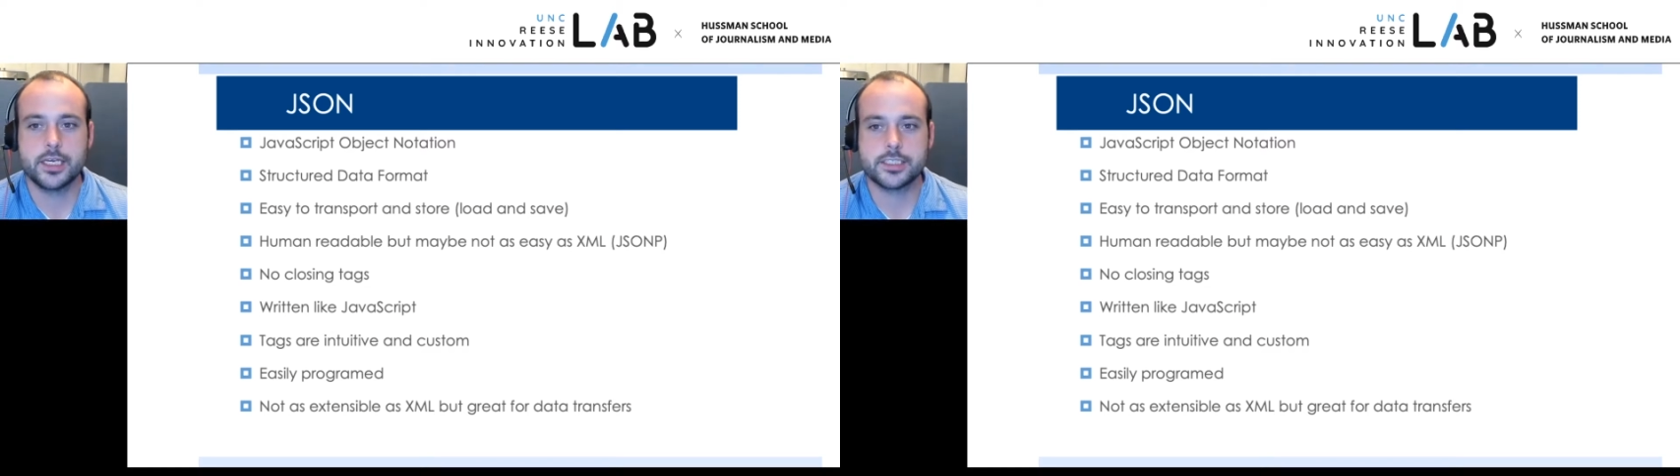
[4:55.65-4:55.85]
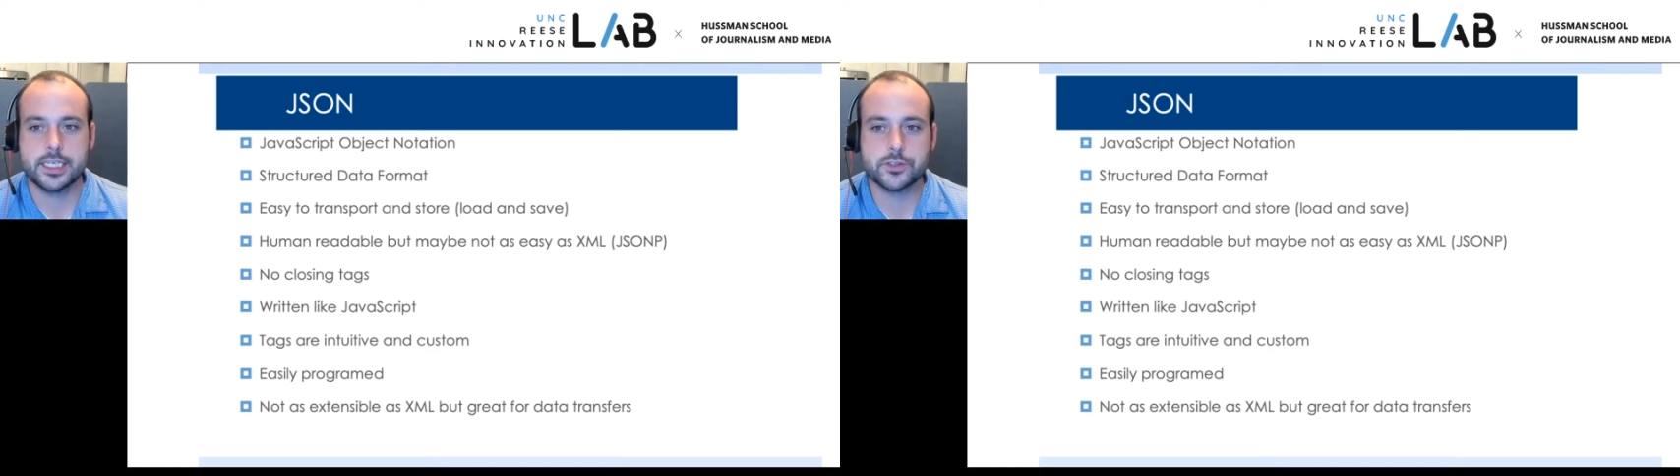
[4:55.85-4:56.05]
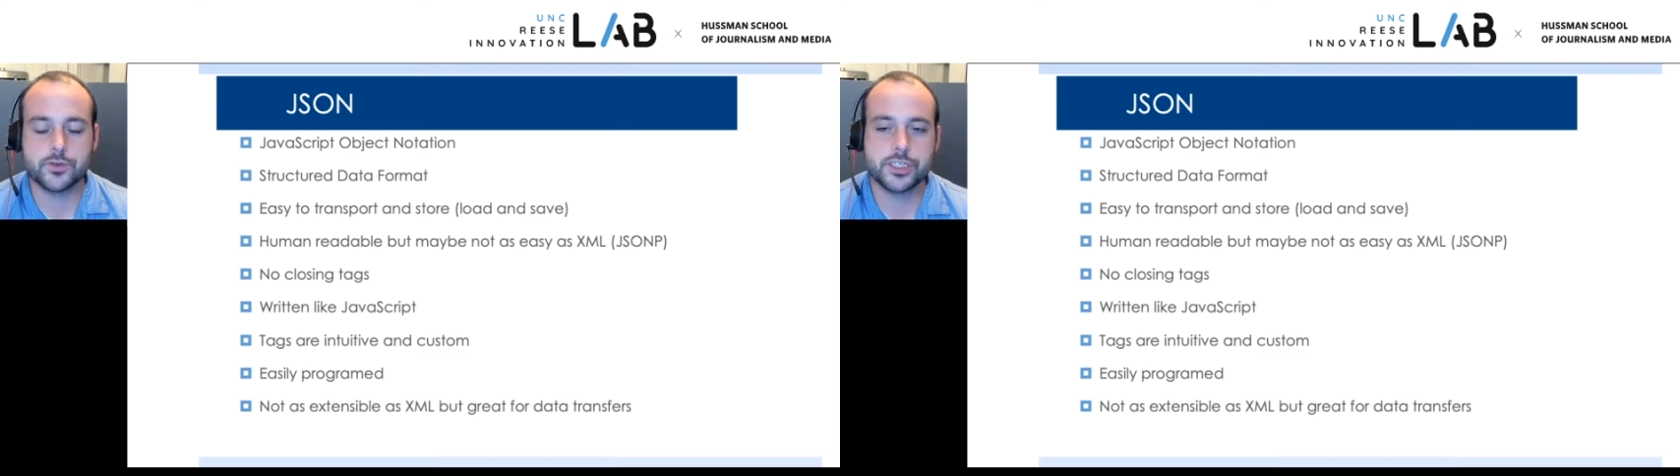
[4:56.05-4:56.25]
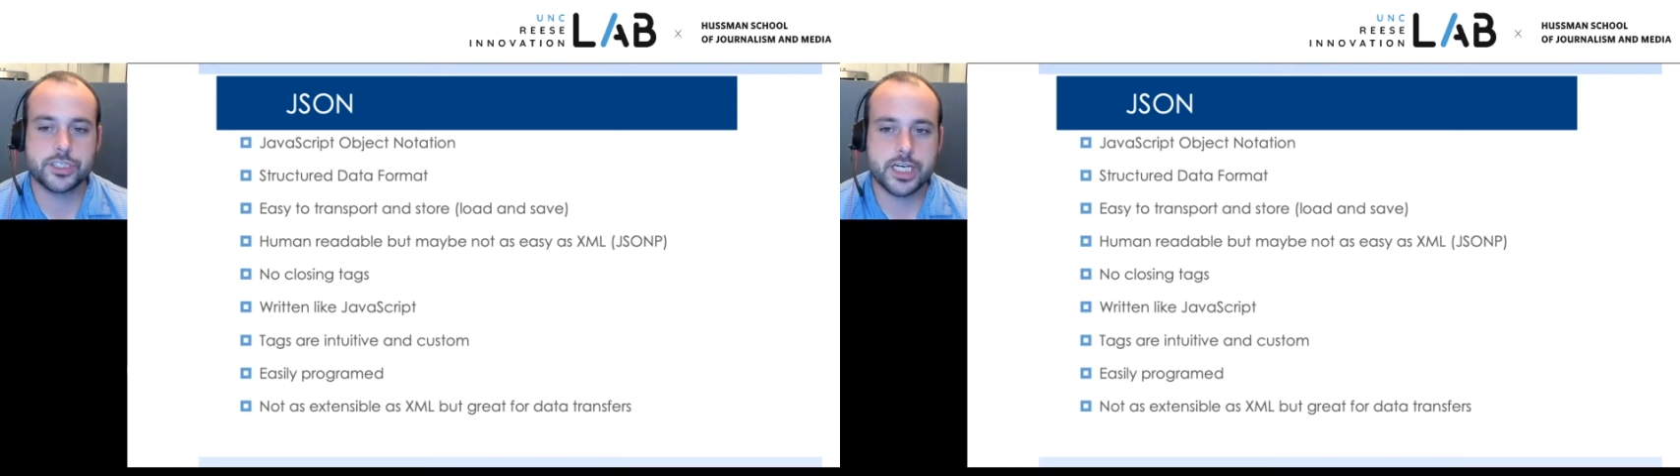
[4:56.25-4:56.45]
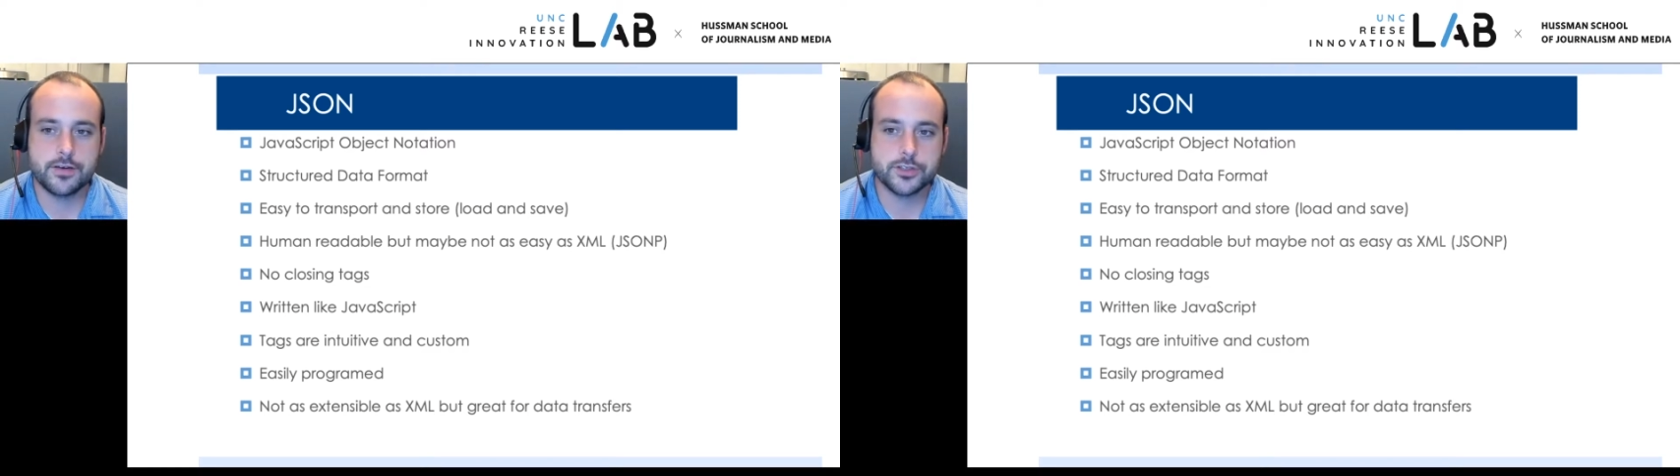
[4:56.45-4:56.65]
stands for
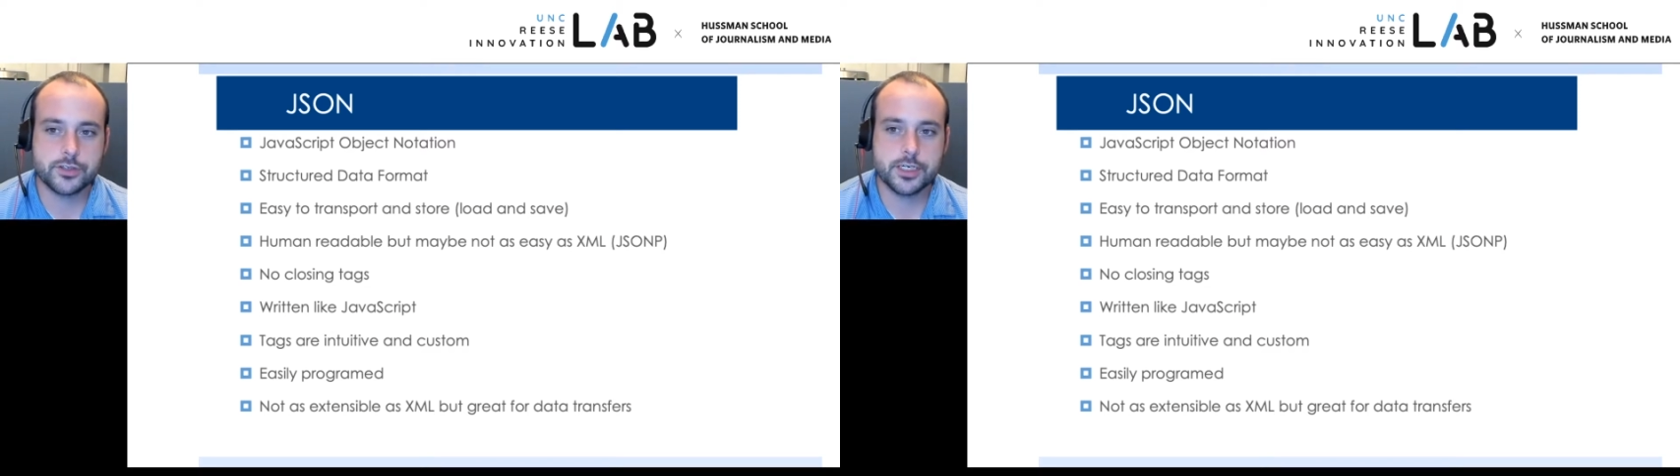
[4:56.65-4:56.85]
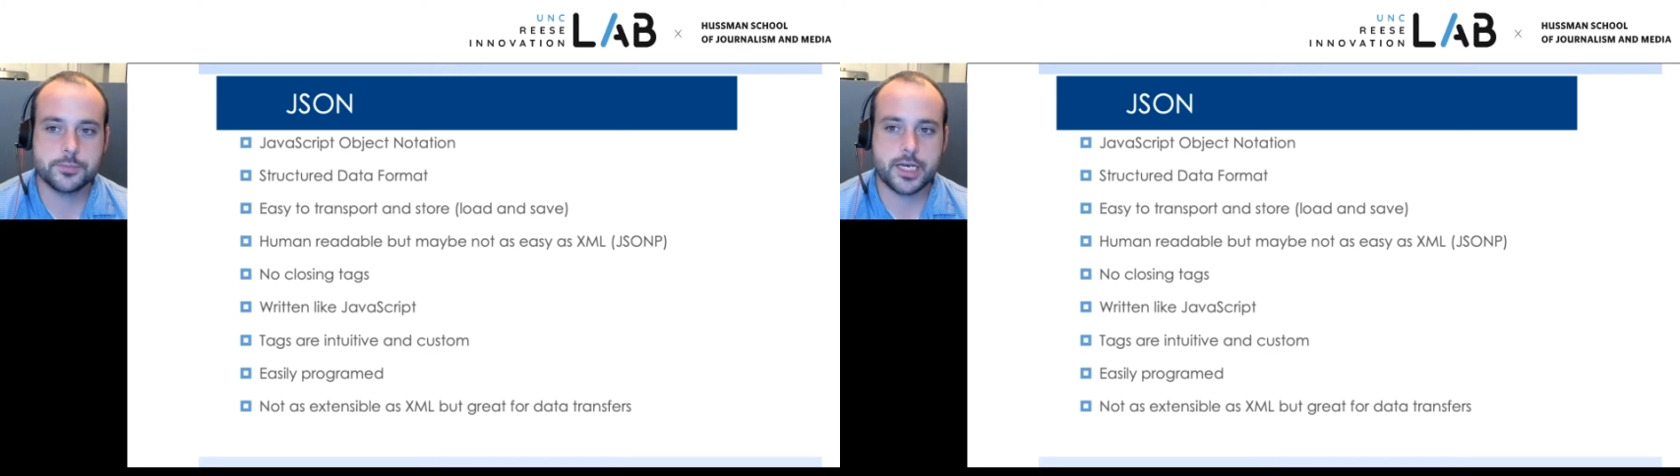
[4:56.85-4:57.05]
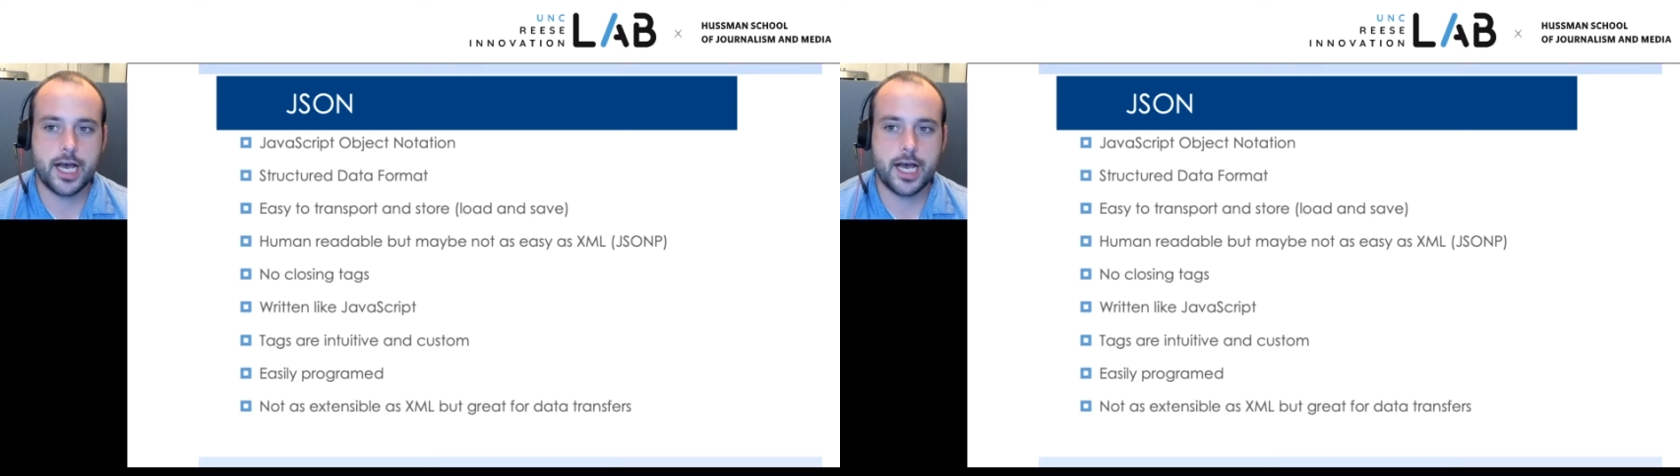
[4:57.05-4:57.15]
JavaScript